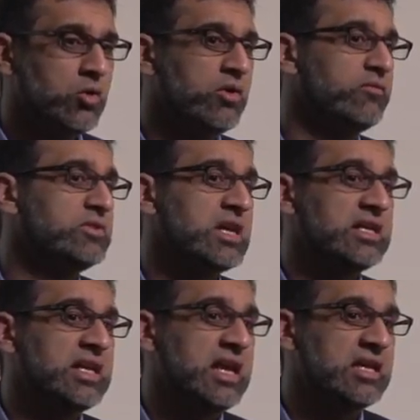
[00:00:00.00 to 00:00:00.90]
who have
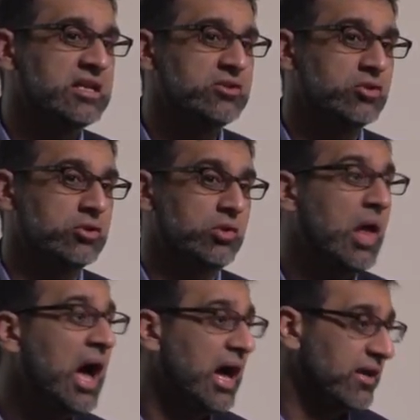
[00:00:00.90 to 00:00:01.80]
dedicated your
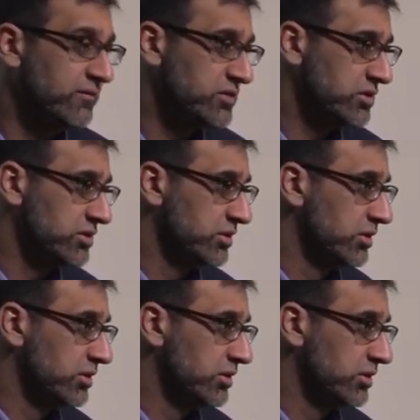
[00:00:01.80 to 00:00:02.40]
lives